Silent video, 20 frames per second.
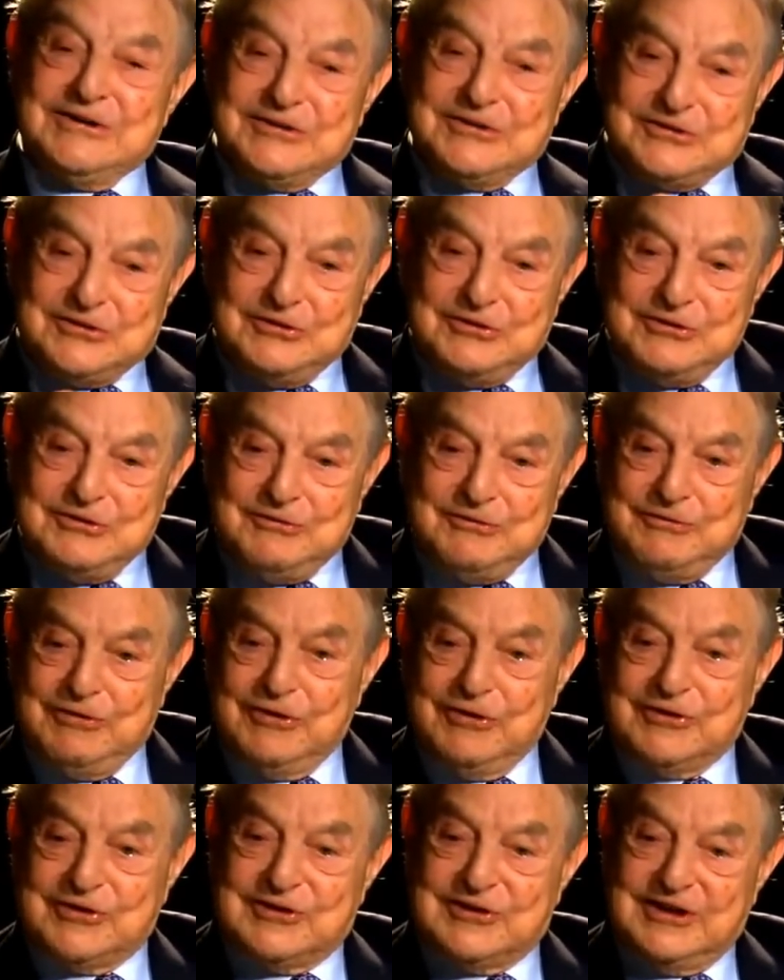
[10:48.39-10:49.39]
So you
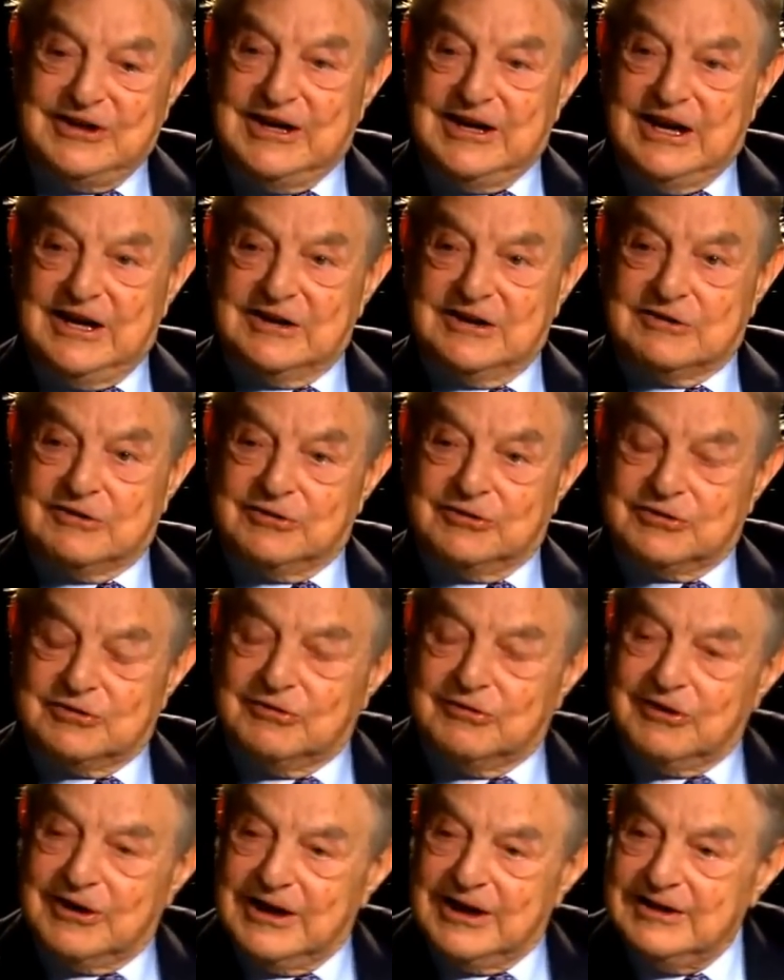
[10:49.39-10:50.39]
first regain
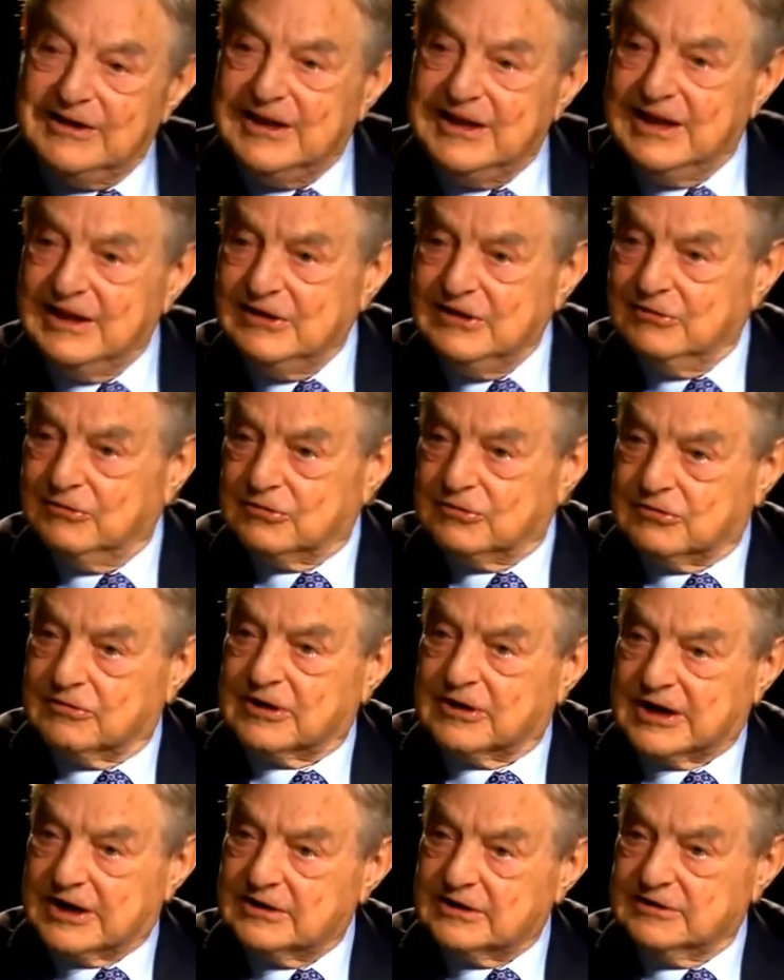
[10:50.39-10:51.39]
control and then you
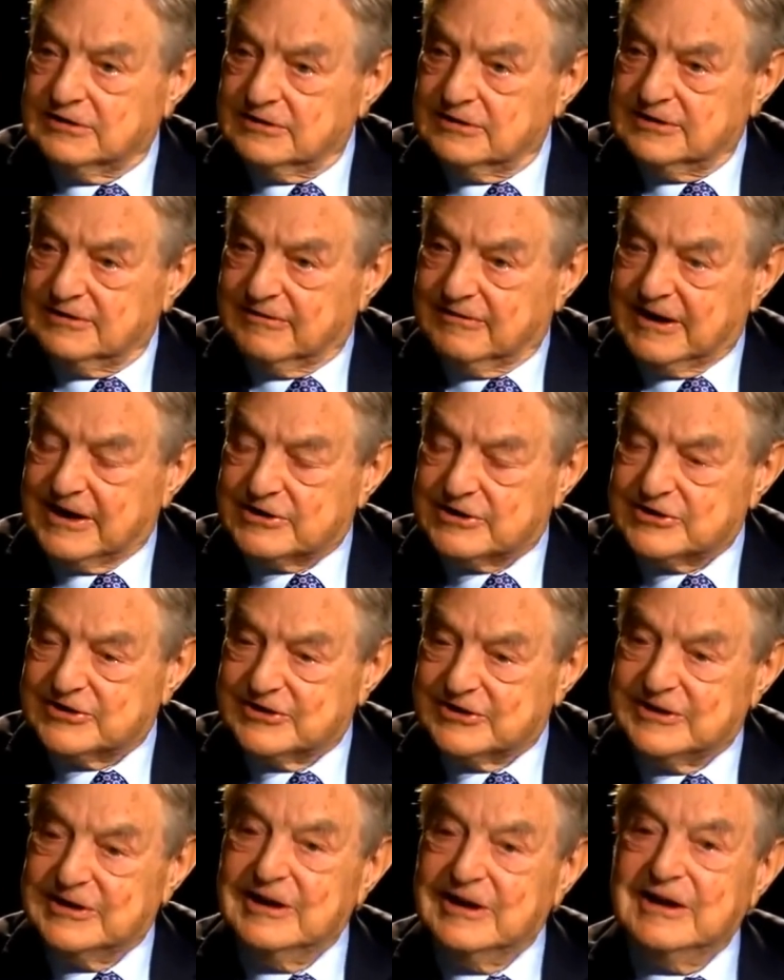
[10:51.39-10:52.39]
correct the
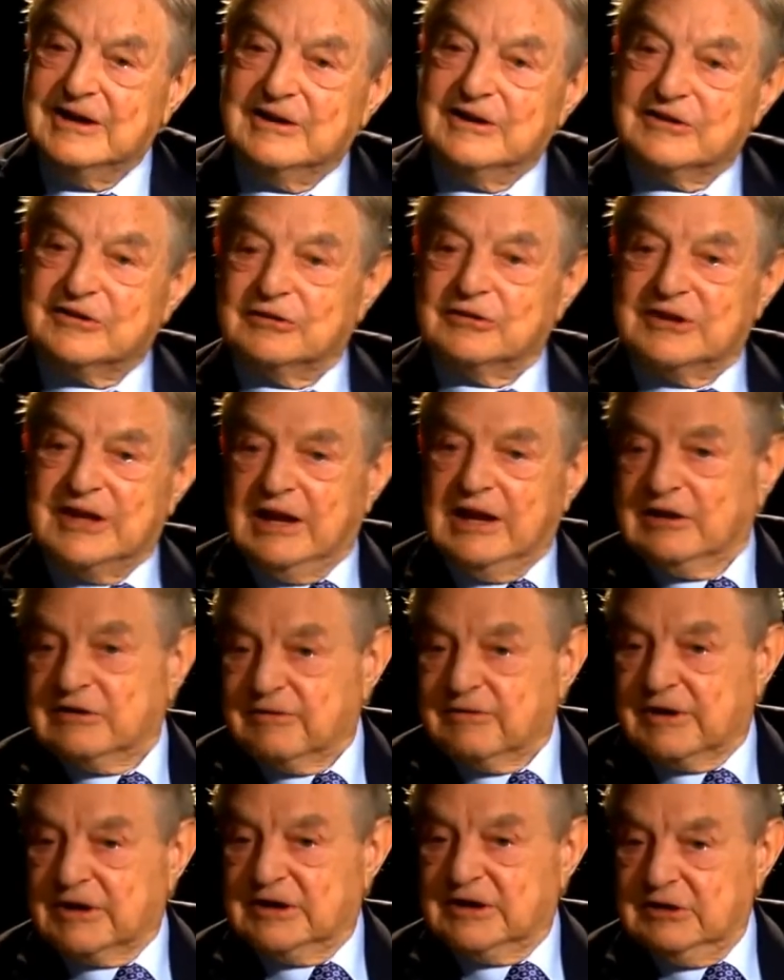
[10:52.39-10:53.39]
direction. So that's
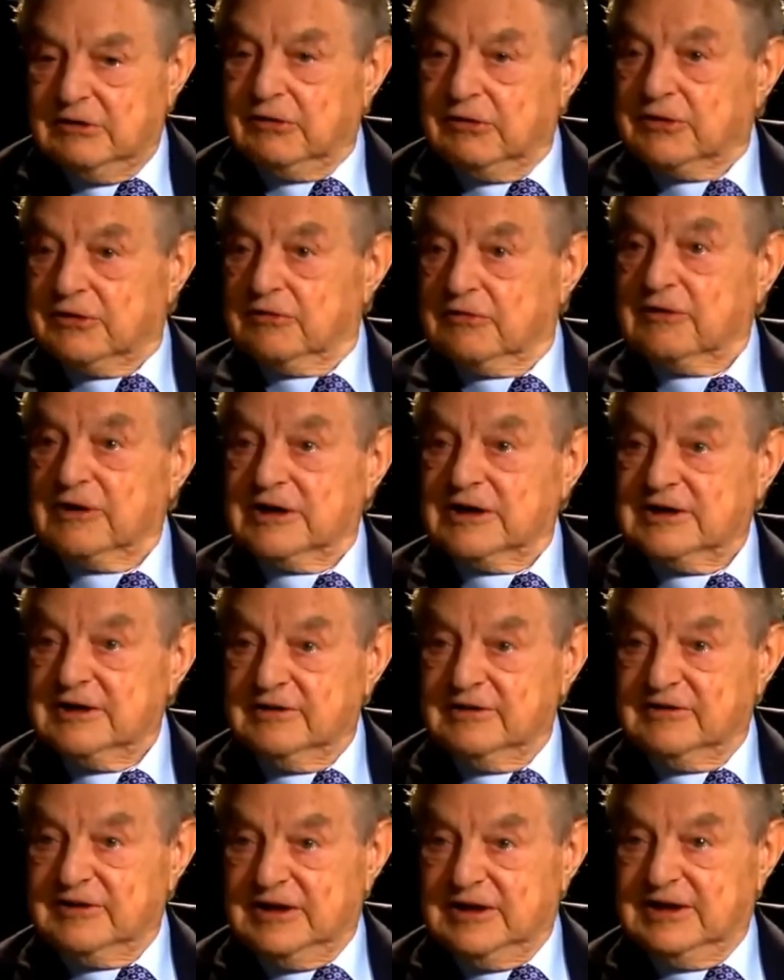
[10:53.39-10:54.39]
what the
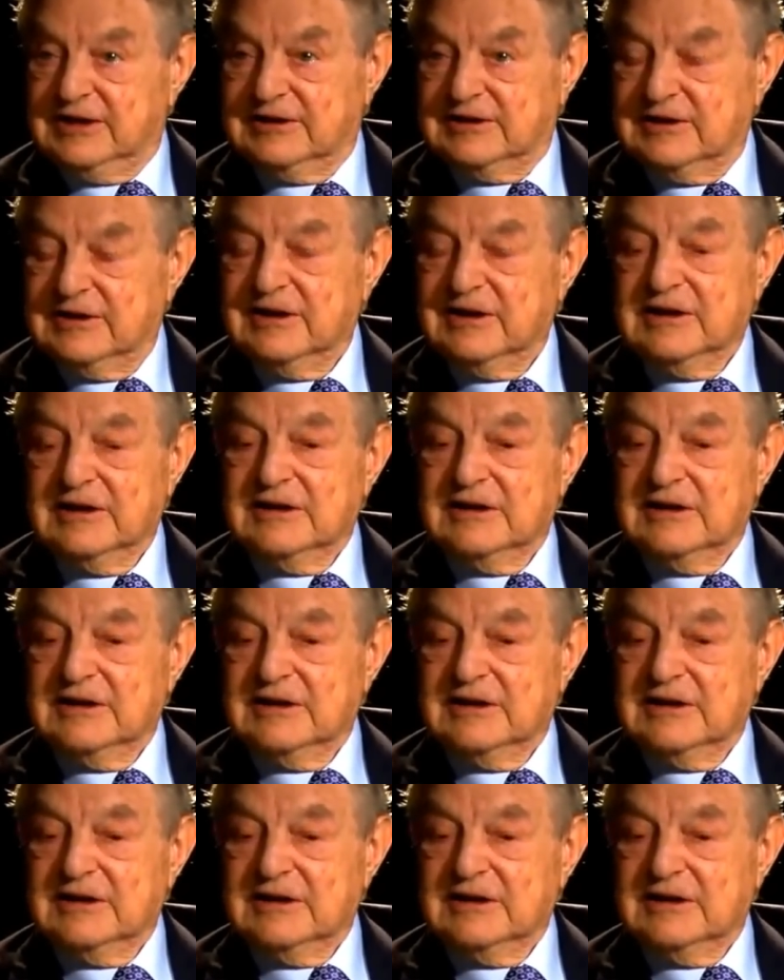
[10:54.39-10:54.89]
authorities did.